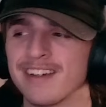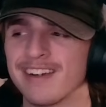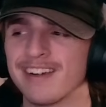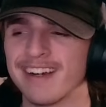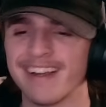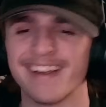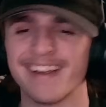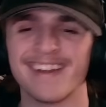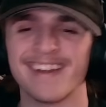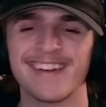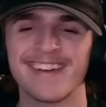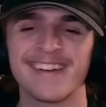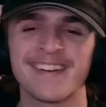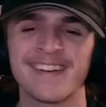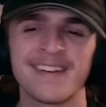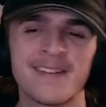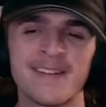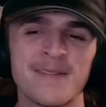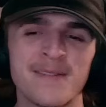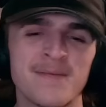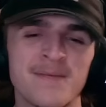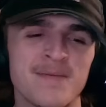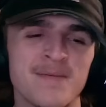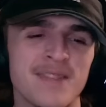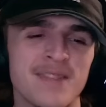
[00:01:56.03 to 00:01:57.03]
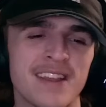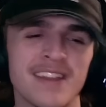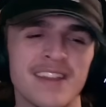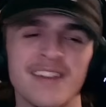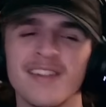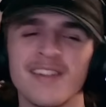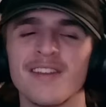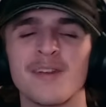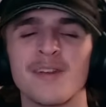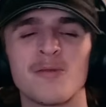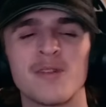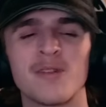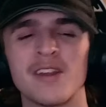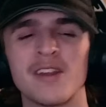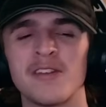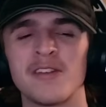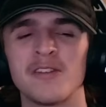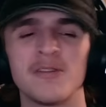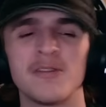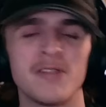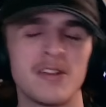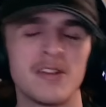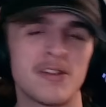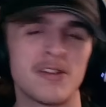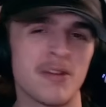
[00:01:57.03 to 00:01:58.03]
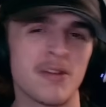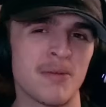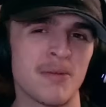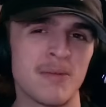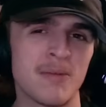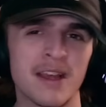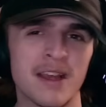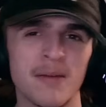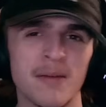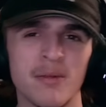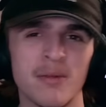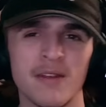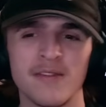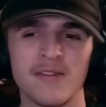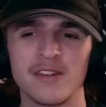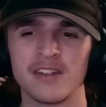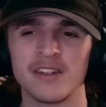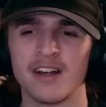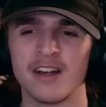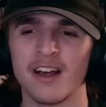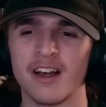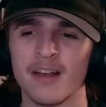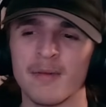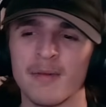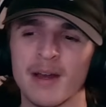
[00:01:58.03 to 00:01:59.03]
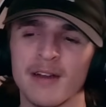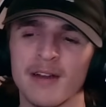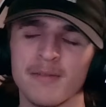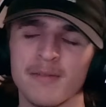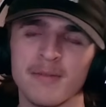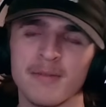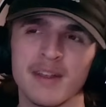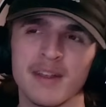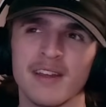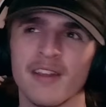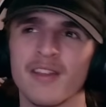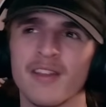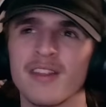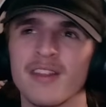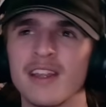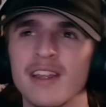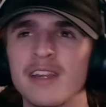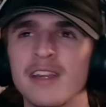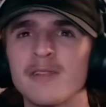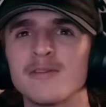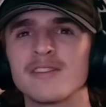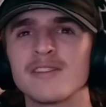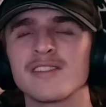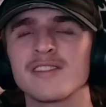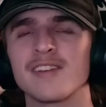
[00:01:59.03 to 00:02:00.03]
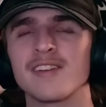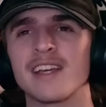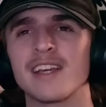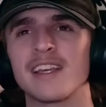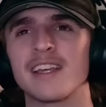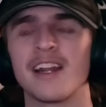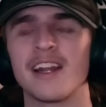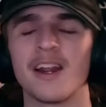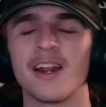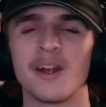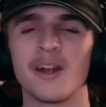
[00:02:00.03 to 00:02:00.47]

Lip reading: Like, and it's like, what do you just make up stuff to talk about? Because then you just like get